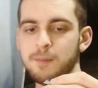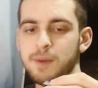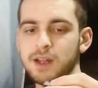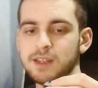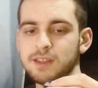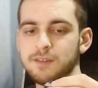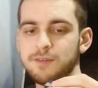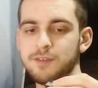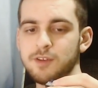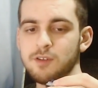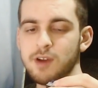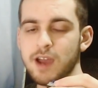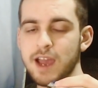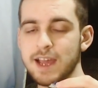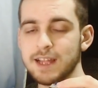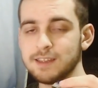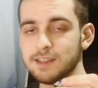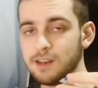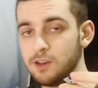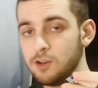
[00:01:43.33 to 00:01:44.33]
But if you
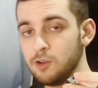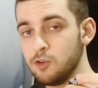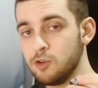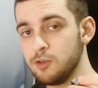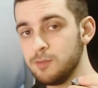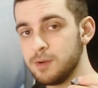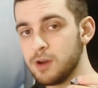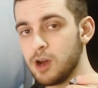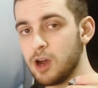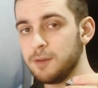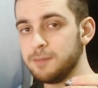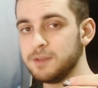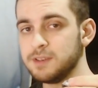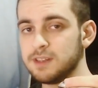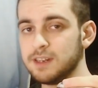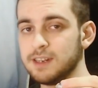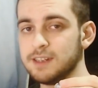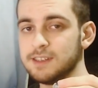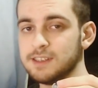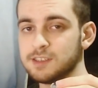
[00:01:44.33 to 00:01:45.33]
add lube,
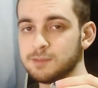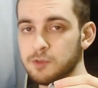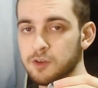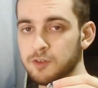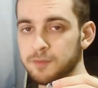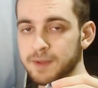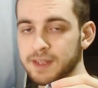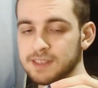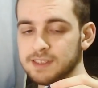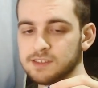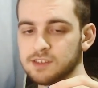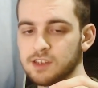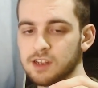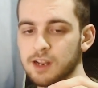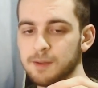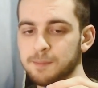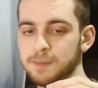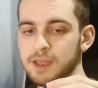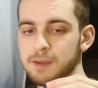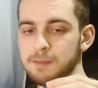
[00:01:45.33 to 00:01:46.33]
obviously this movement is
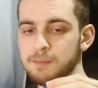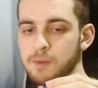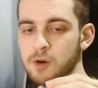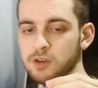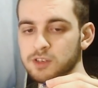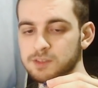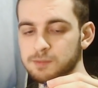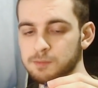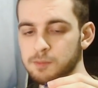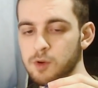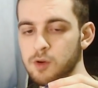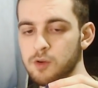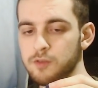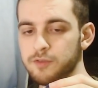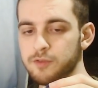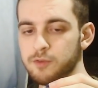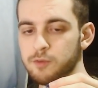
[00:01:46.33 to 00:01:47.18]
gonna be more smooth,